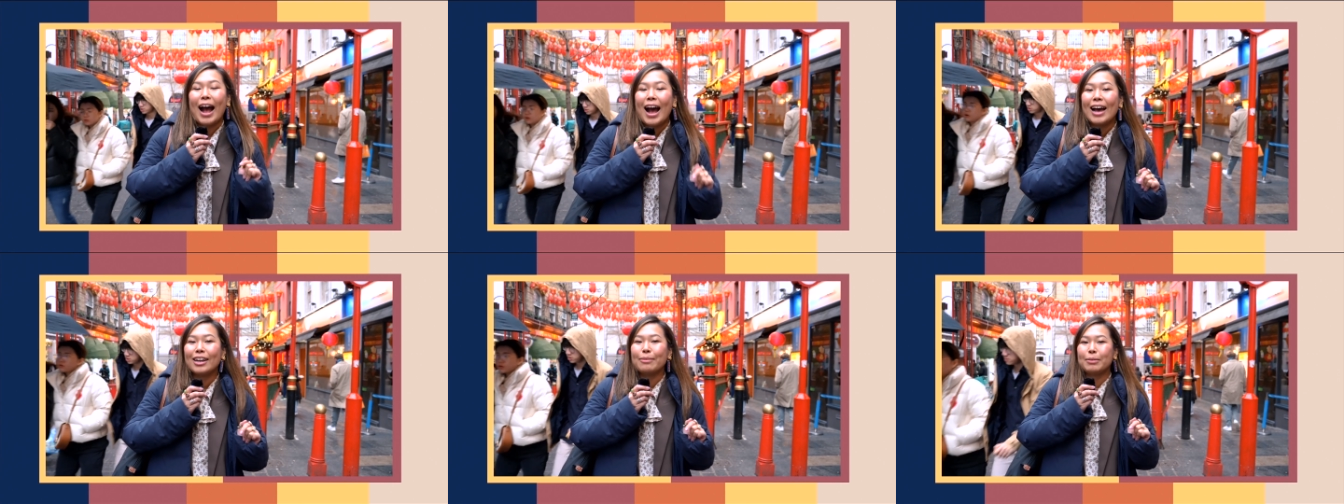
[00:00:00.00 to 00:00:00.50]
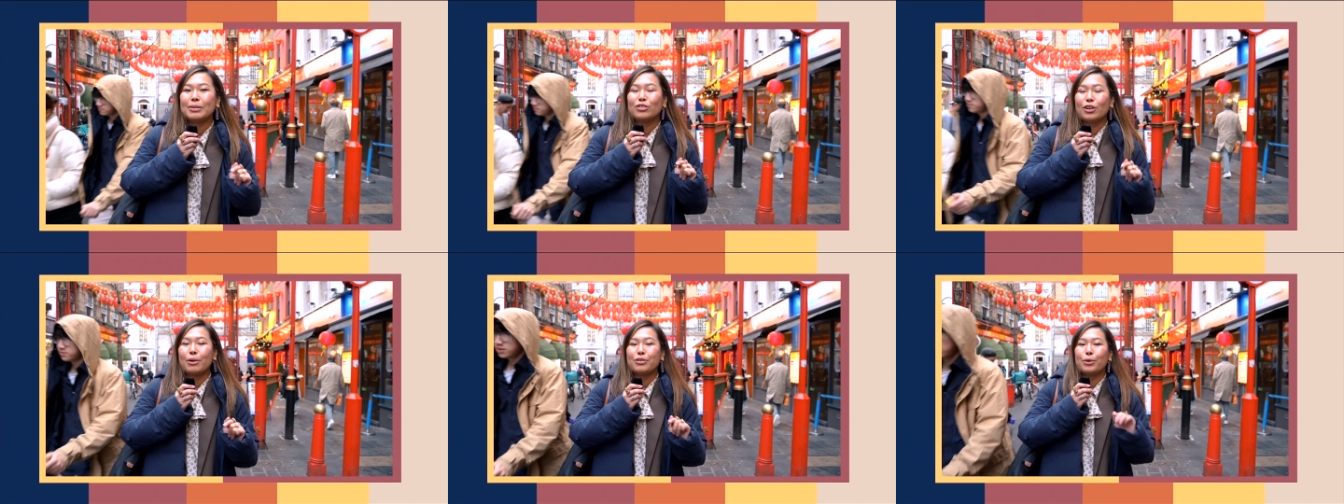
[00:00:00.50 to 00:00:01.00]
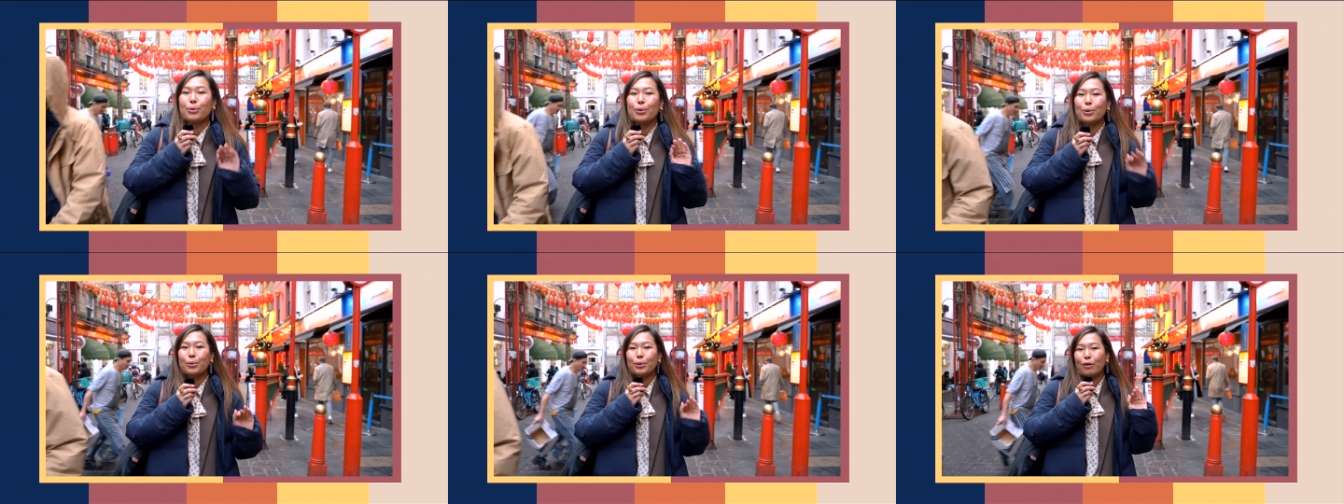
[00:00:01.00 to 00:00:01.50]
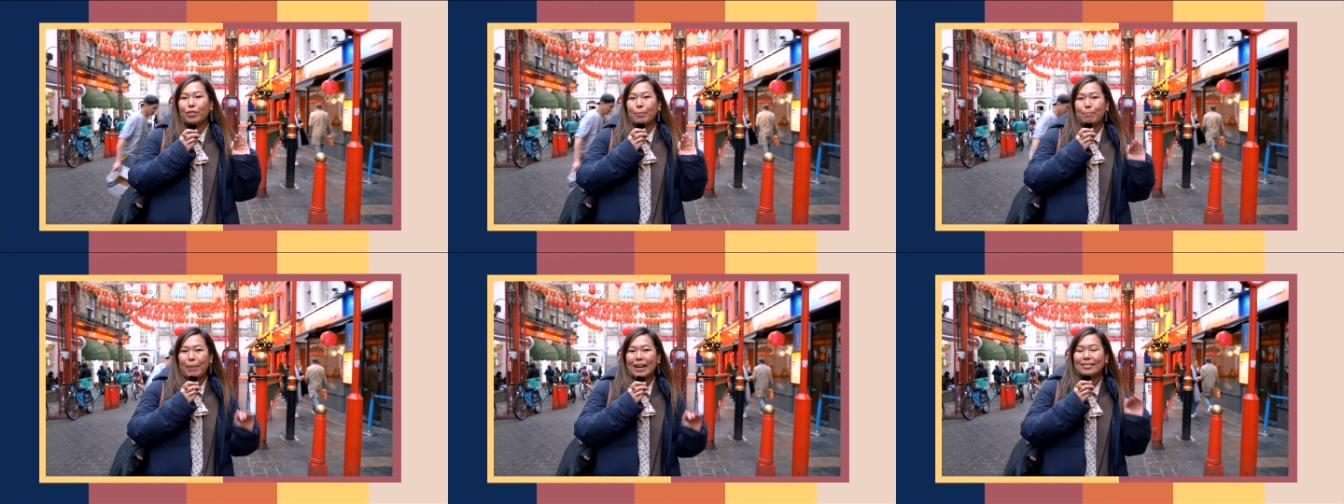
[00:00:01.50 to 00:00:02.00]
and I'm going to be showing you all of the
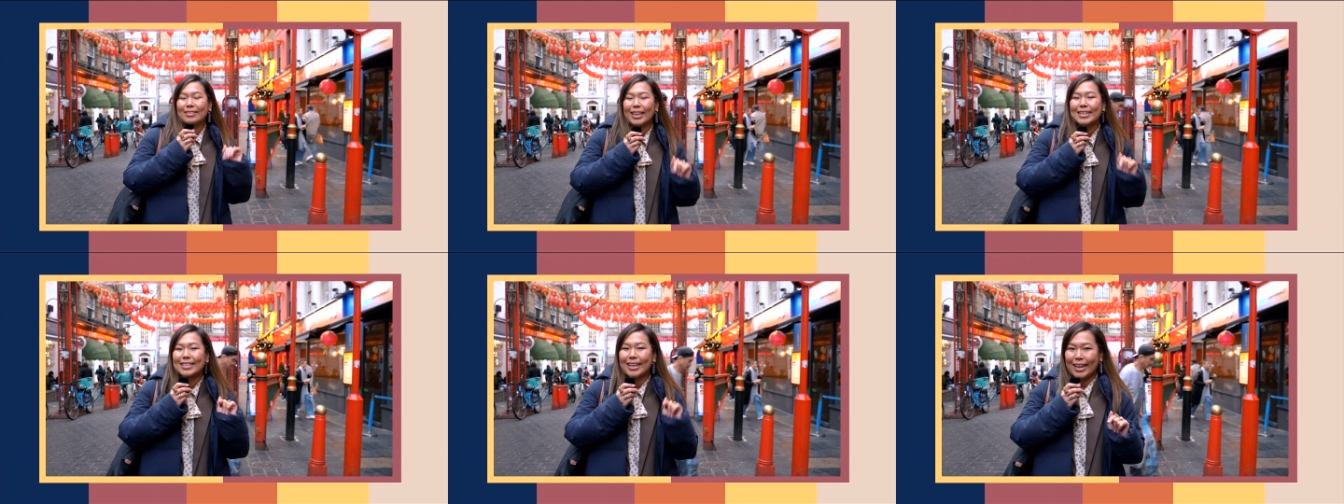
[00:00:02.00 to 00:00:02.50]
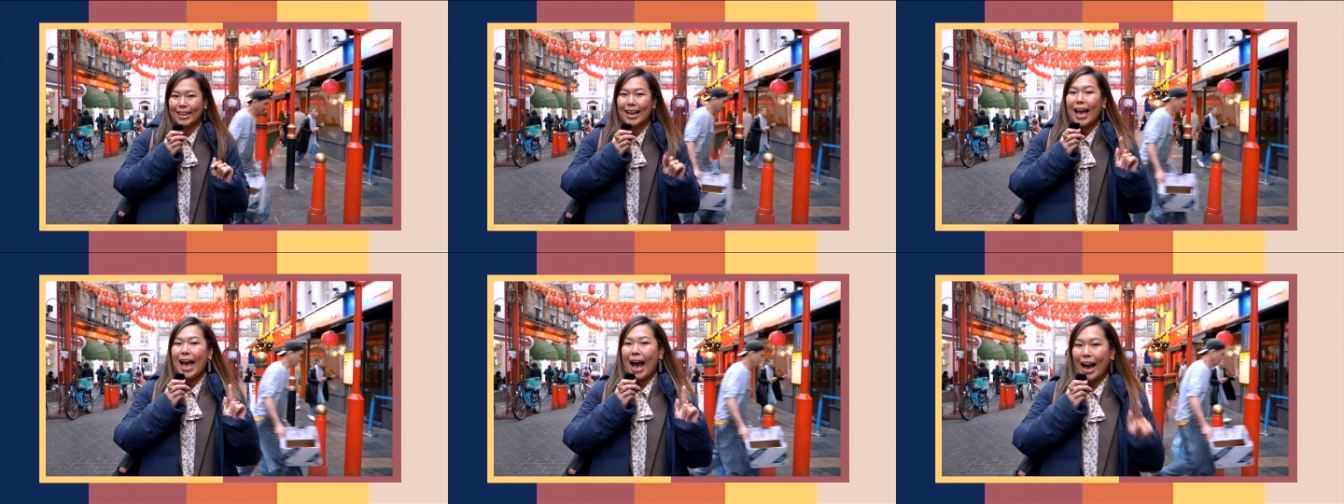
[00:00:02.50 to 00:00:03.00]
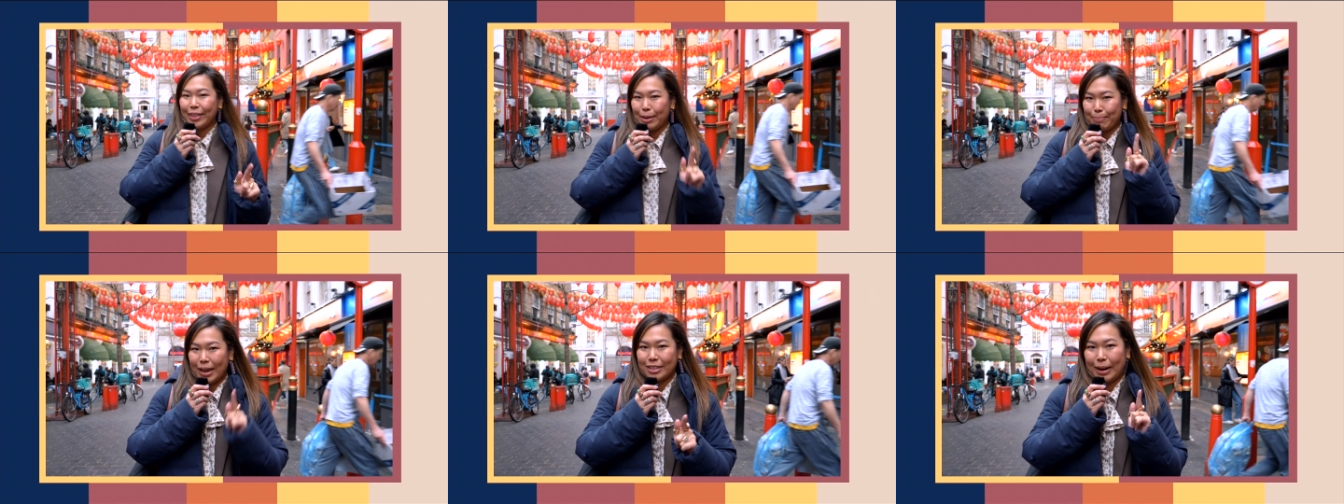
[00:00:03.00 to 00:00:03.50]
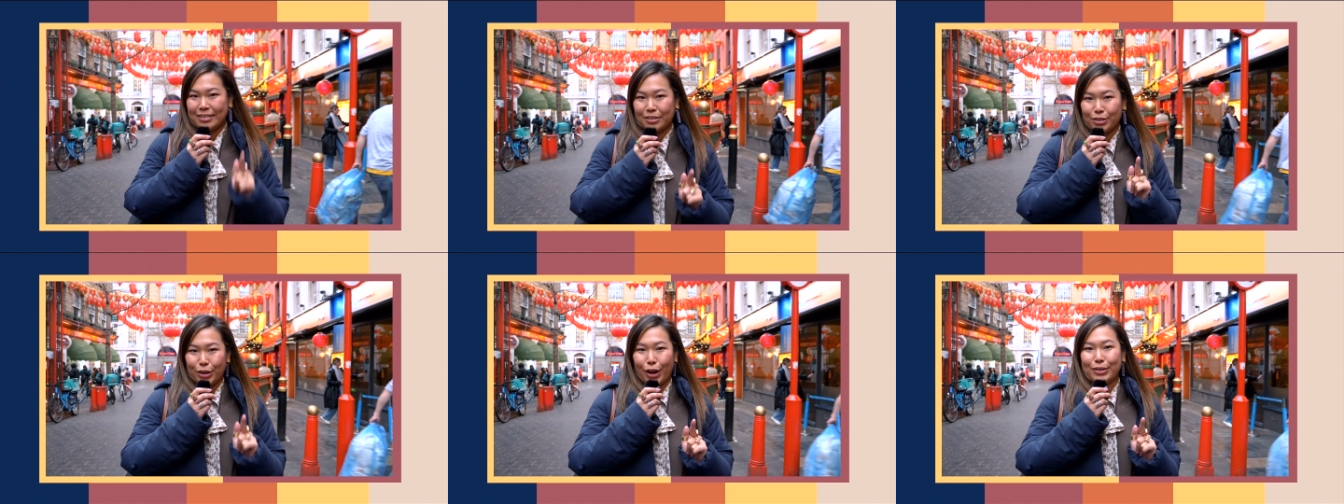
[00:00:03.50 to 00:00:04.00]
best things to eat and the best
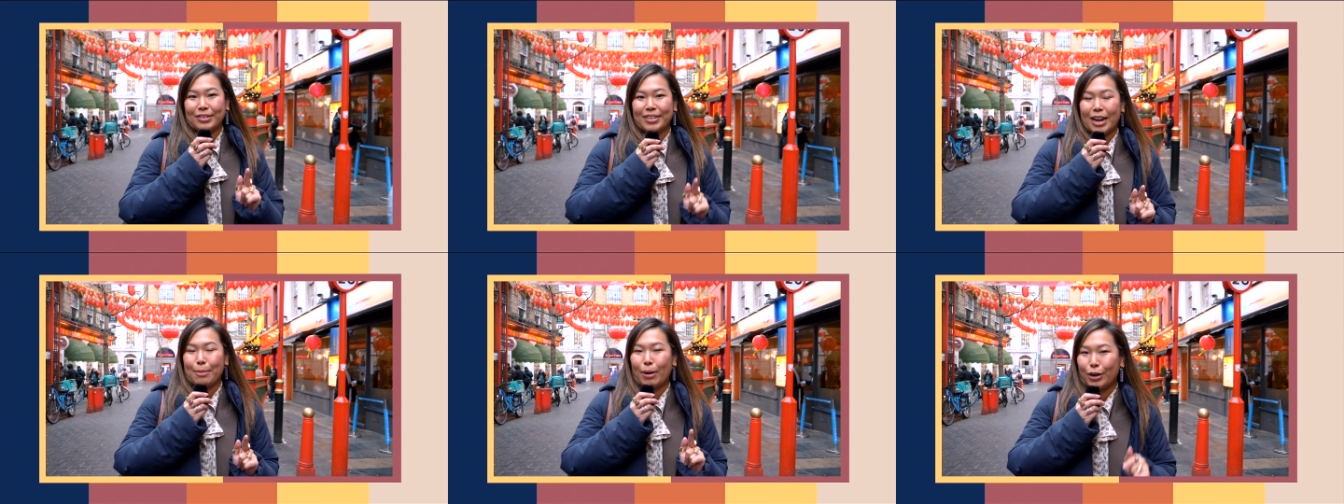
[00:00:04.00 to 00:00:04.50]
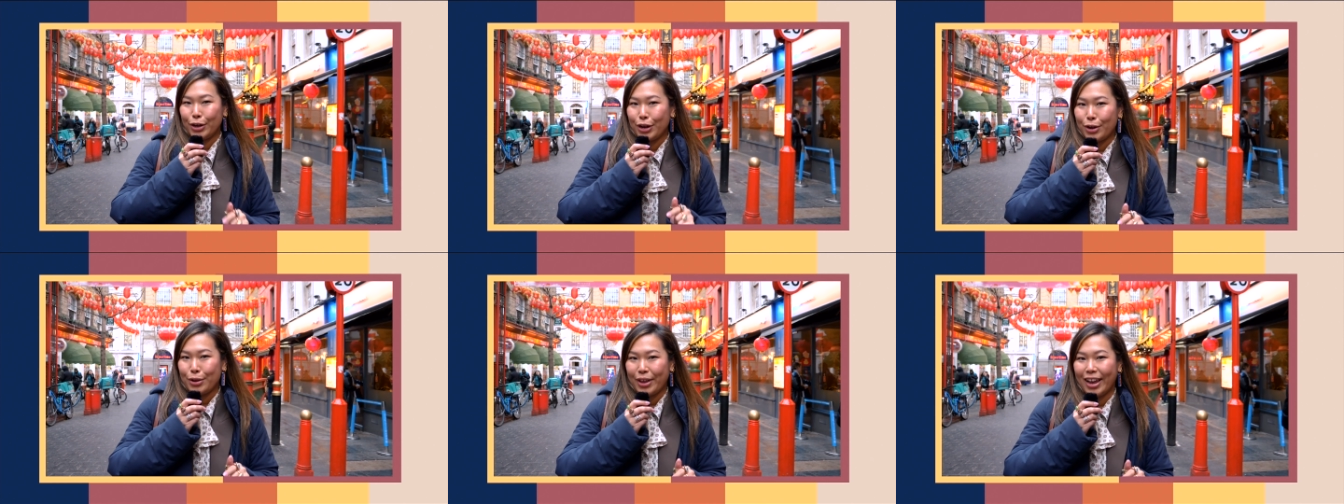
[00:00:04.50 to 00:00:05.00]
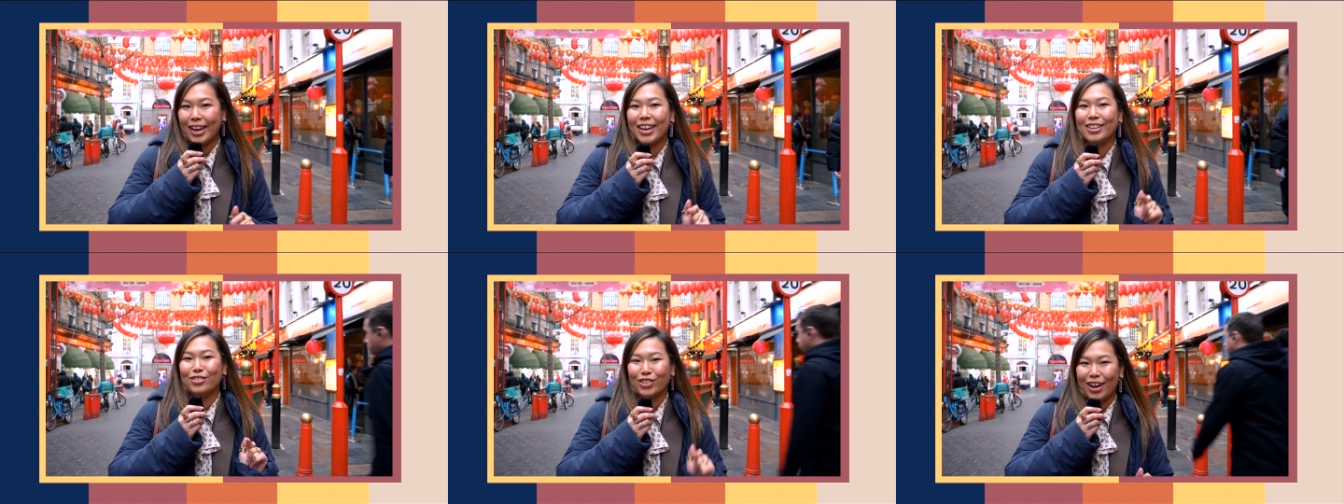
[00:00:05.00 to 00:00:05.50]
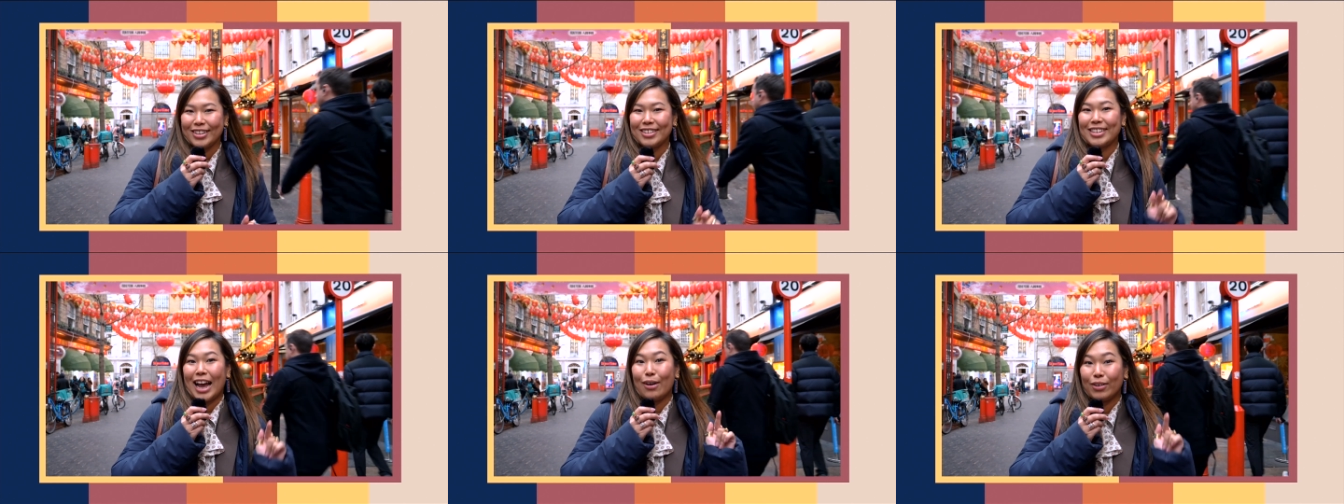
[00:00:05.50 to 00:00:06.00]
places to go to celebrate Lunar New Year in
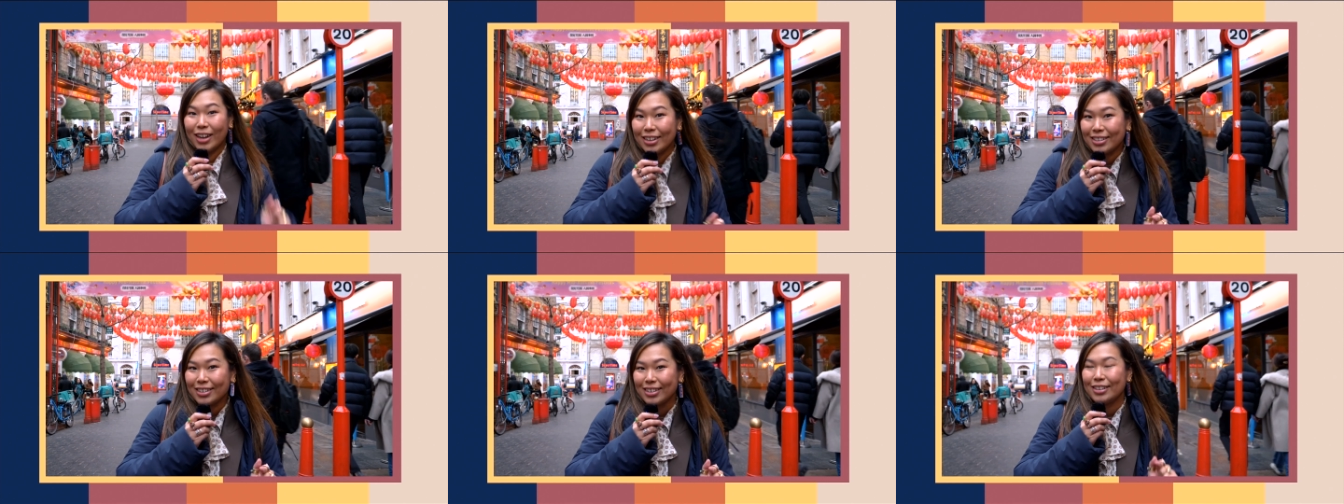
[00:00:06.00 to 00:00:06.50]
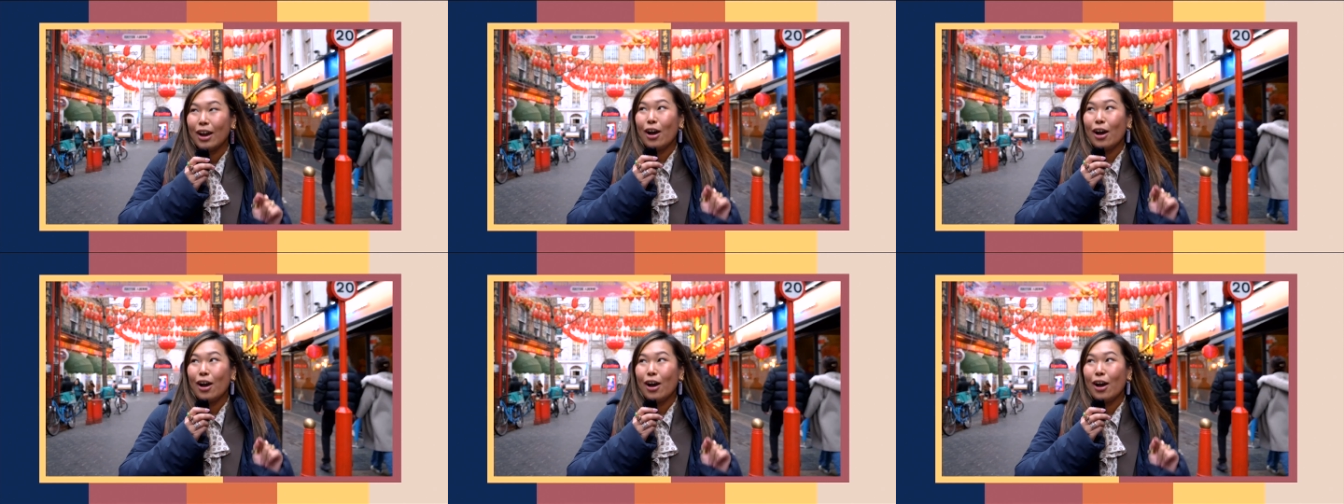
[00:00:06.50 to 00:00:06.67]
Chinatown, London.